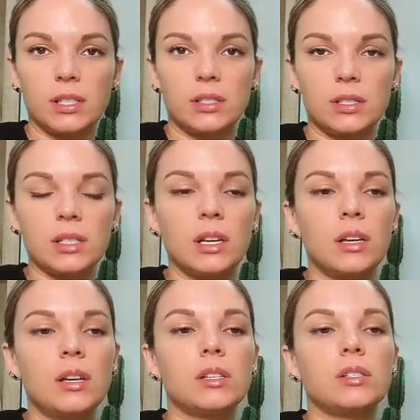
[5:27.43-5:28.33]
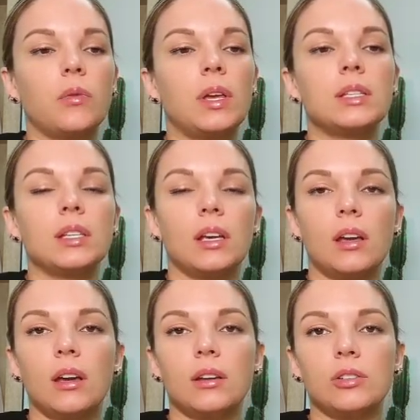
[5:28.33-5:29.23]
It's so
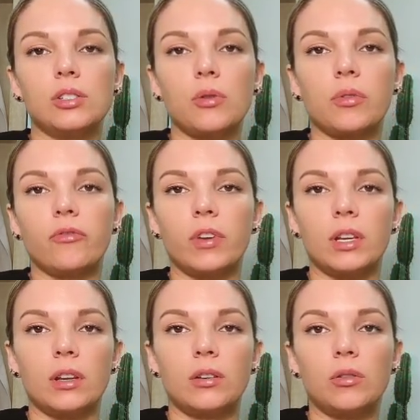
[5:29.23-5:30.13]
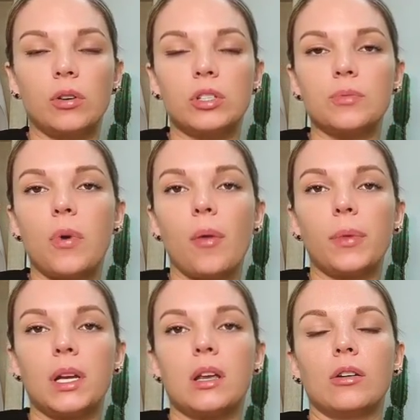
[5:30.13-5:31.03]
easy and it's so convenient. You could just pop
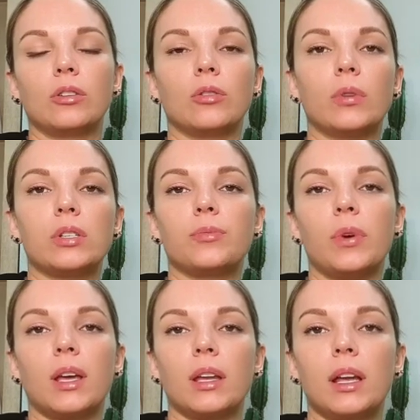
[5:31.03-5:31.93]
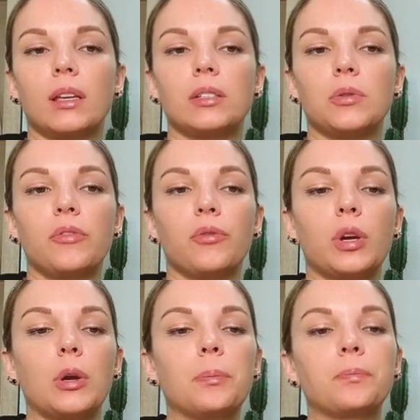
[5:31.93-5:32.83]
in here on your lunch break and I could do it for
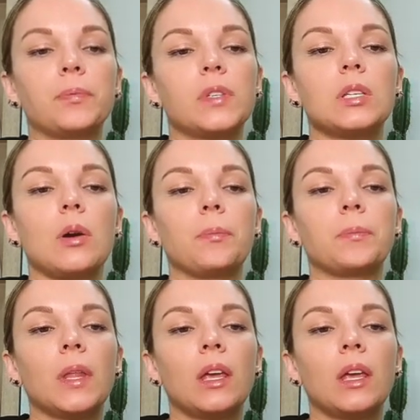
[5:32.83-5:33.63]
you. So,